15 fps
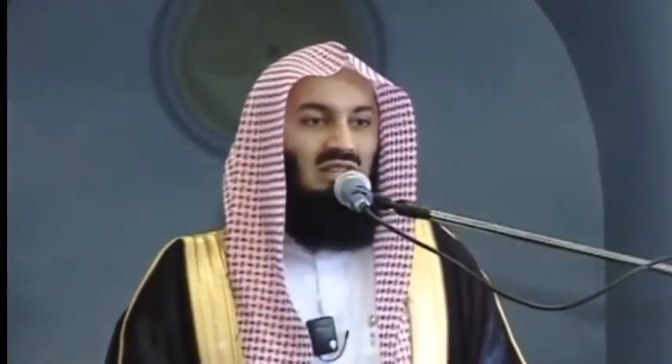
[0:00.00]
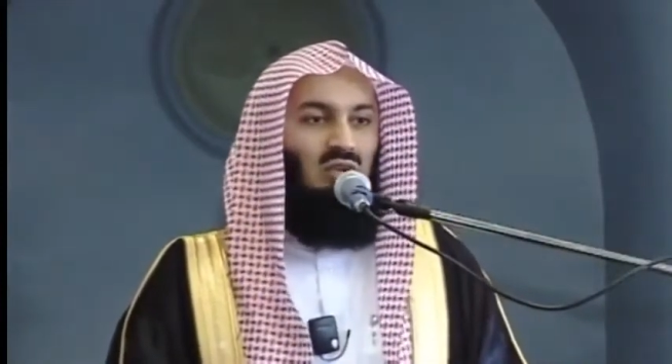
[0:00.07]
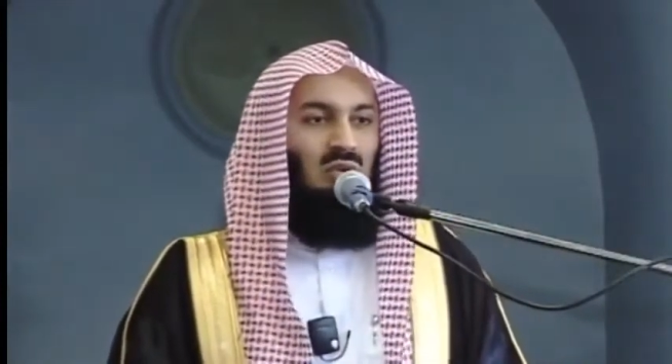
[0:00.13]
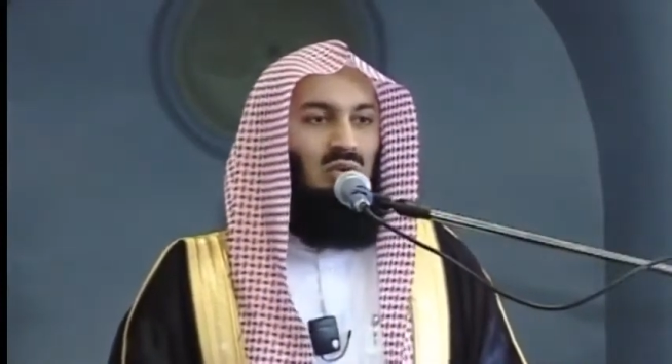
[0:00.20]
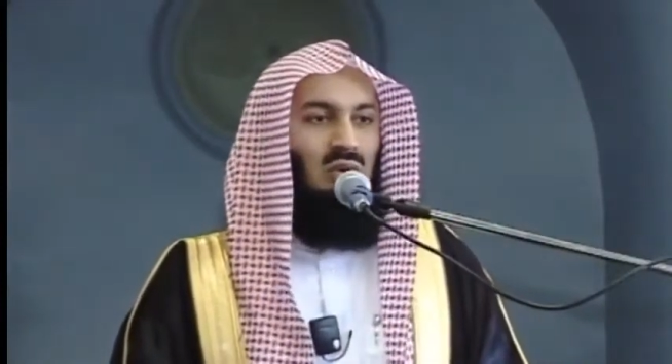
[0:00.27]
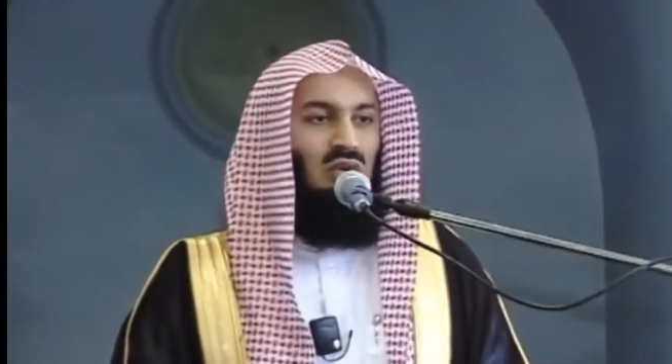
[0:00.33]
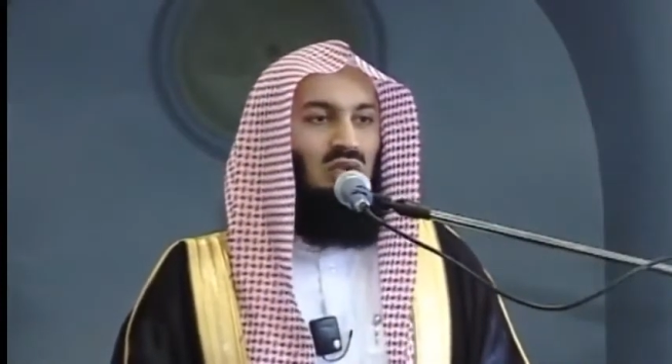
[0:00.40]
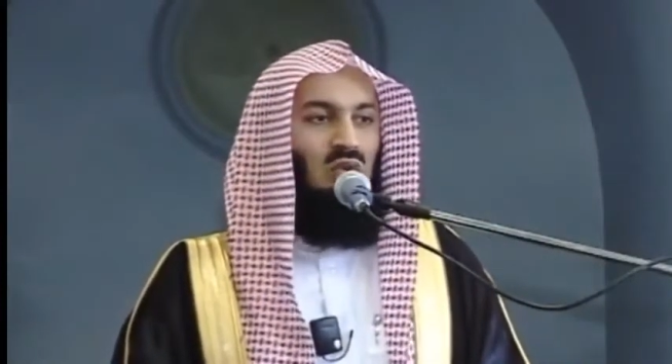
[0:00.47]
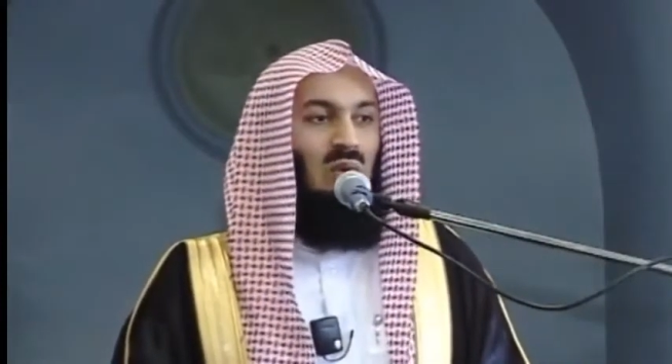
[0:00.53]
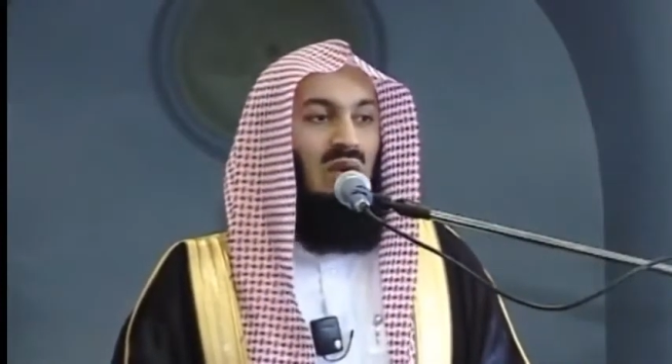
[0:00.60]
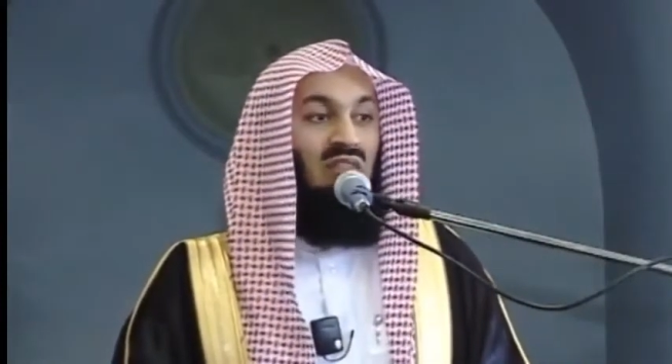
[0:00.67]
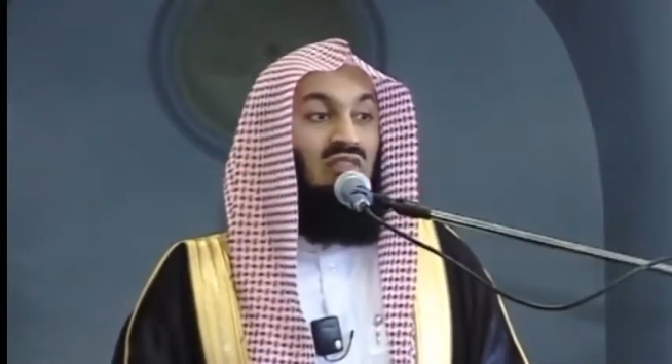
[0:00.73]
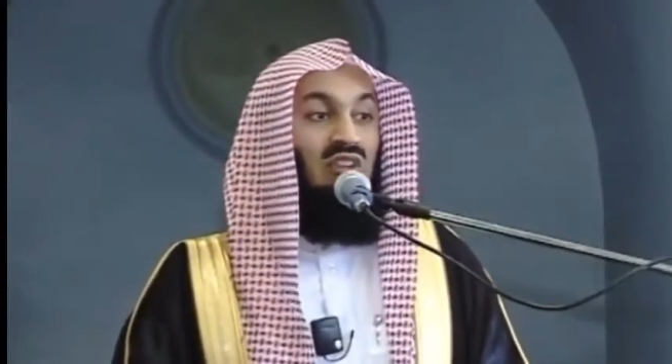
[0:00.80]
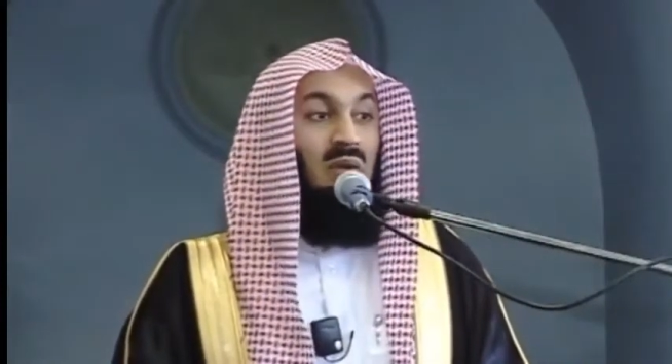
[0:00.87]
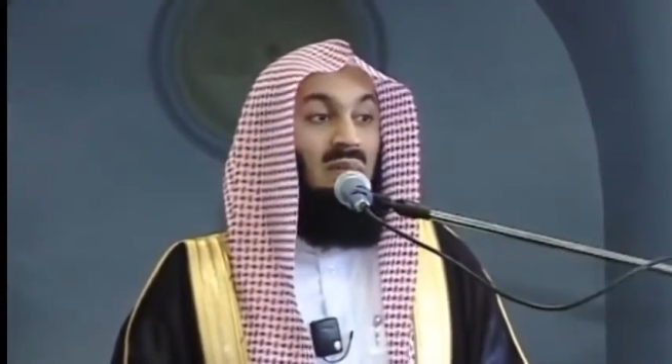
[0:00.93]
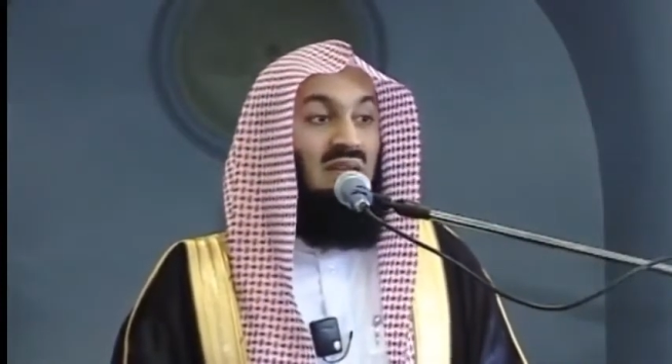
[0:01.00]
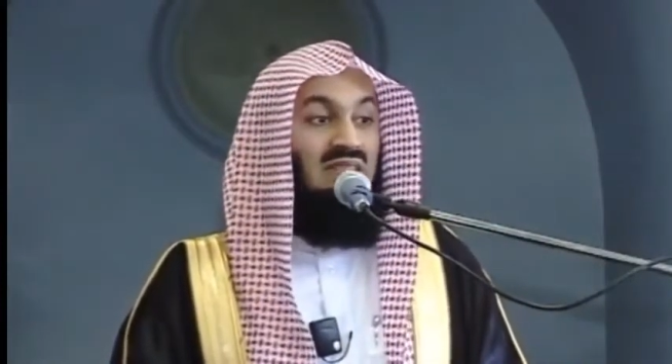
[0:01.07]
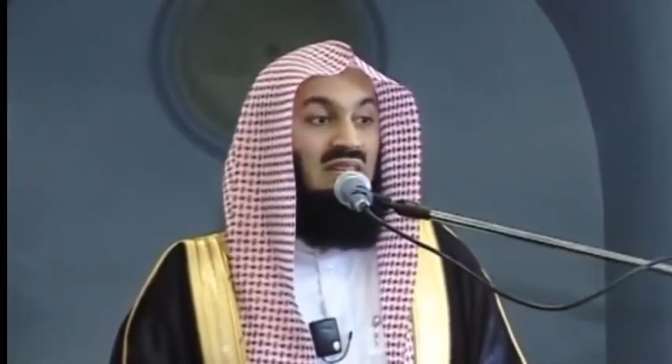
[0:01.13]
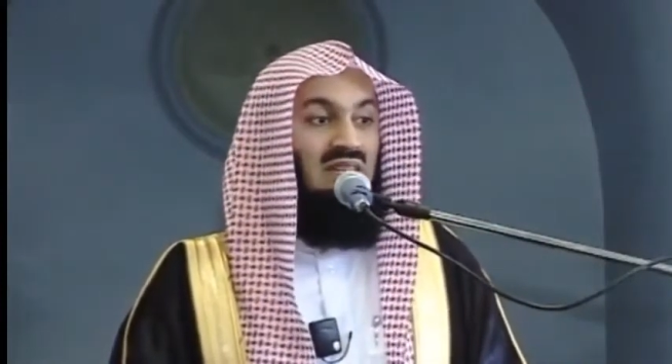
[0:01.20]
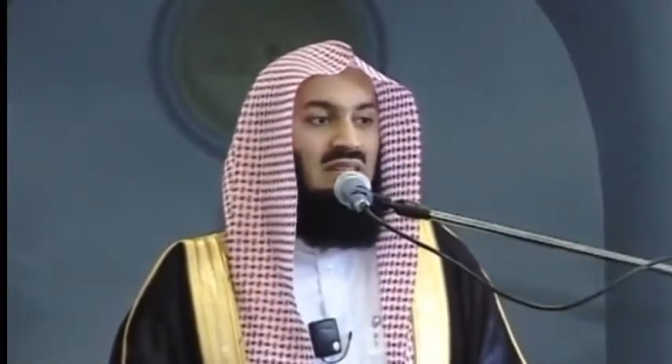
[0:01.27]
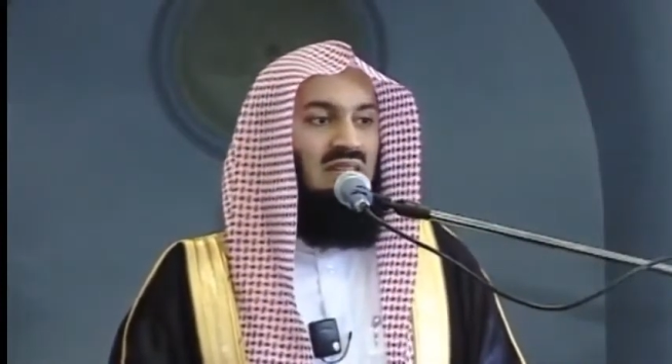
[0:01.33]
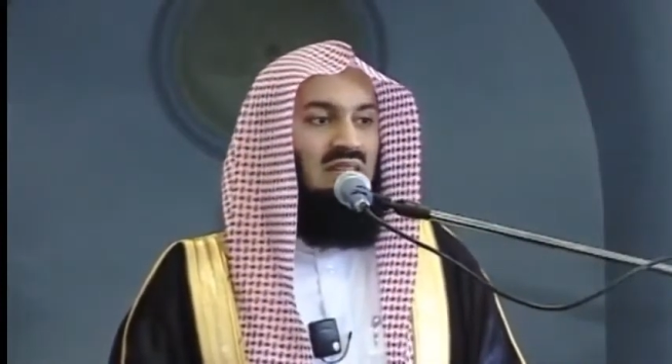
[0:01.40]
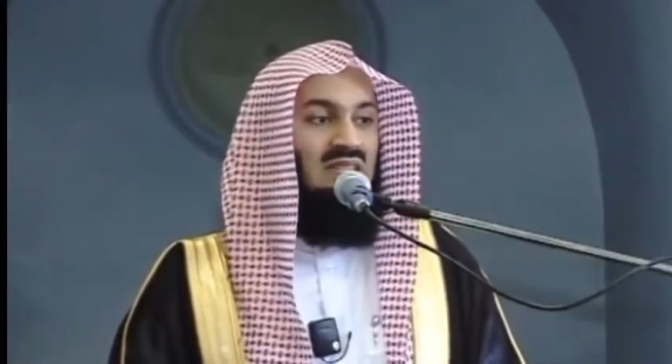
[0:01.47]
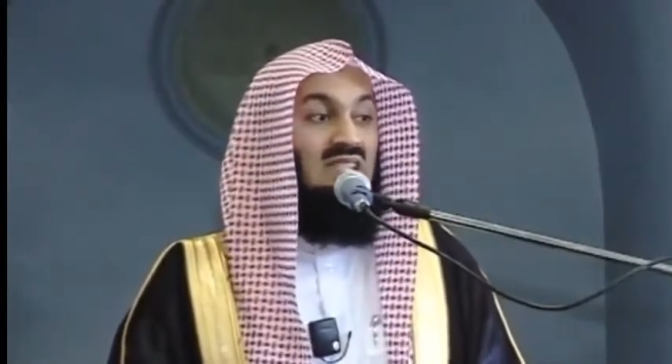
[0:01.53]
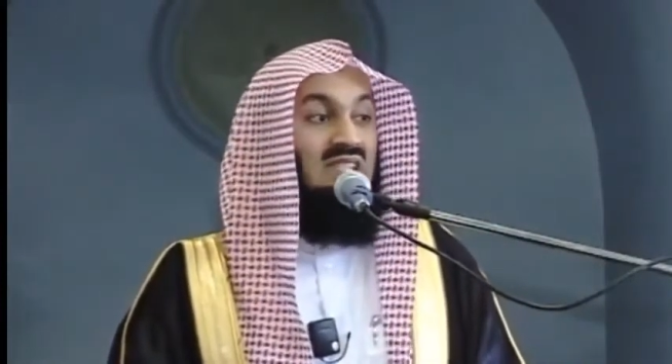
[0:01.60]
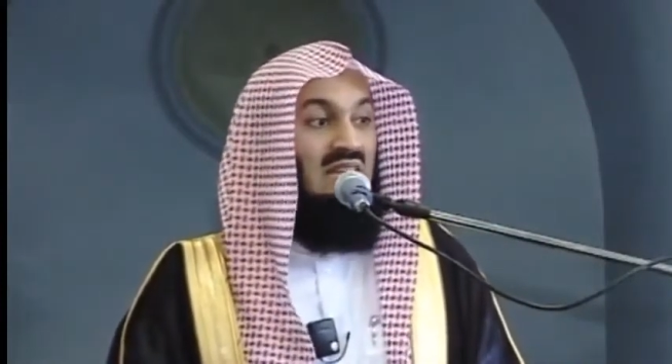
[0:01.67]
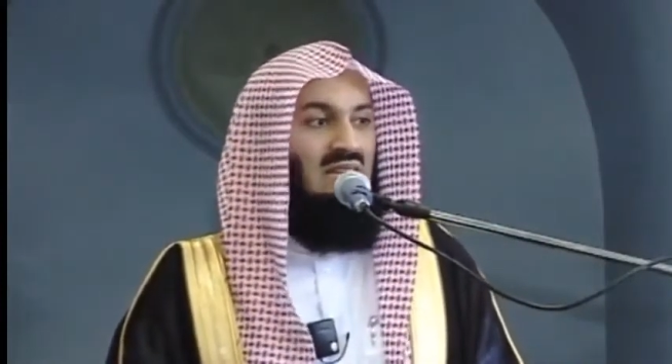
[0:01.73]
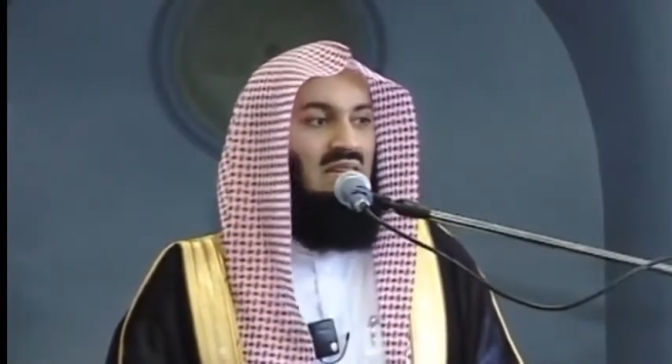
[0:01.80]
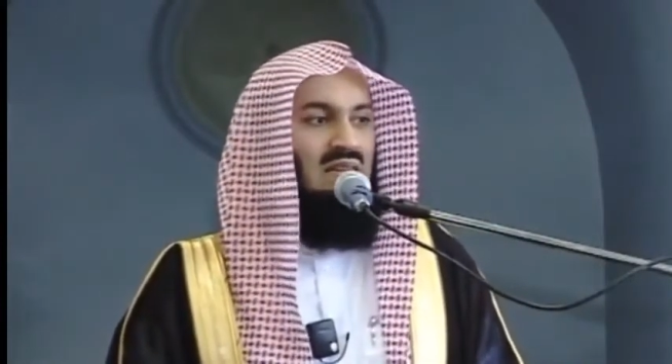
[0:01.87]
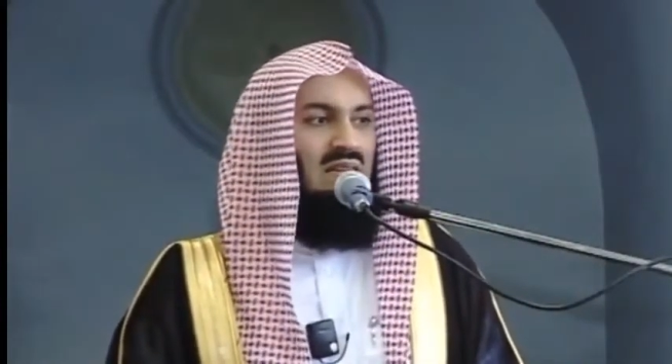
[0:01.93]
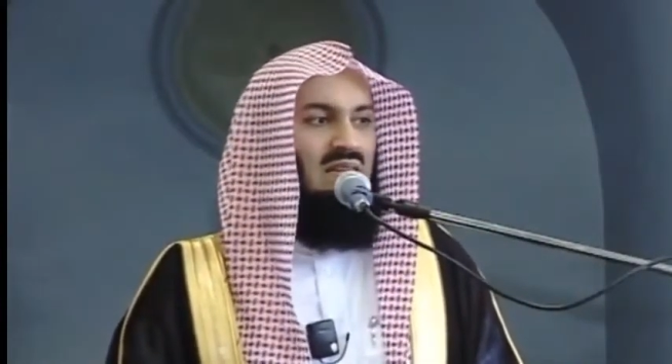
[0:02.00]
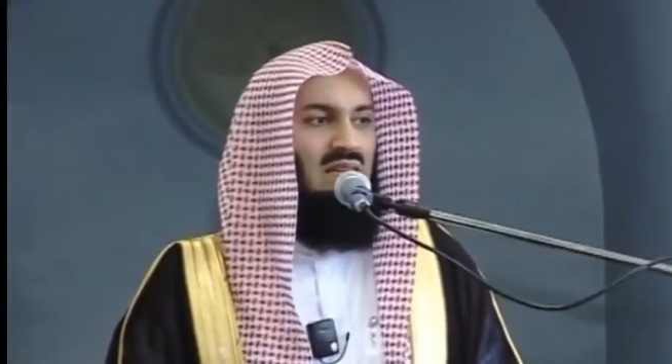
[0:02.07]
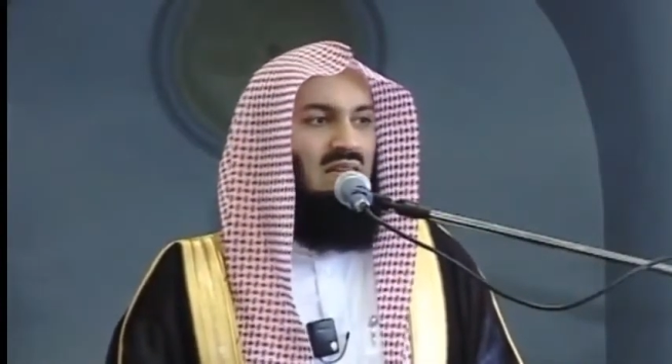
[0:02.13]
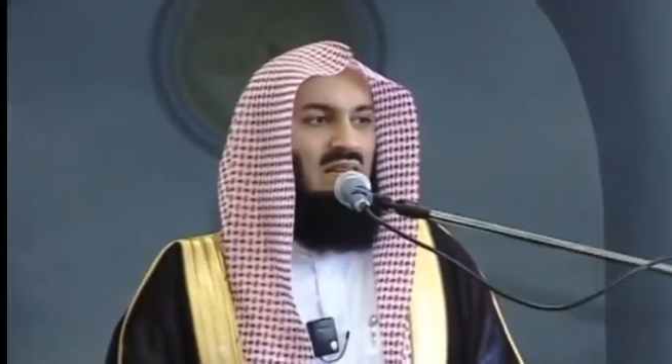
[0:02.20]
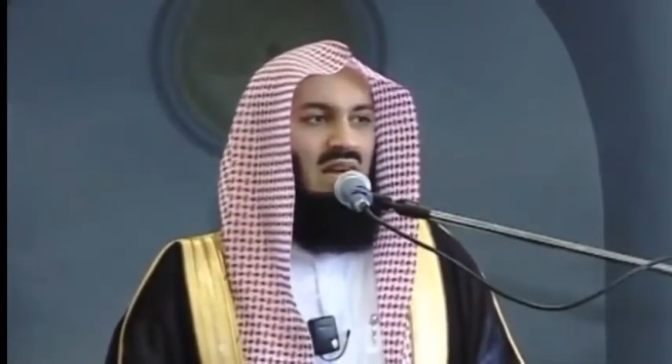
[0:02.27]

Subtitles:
So those who have committed sin,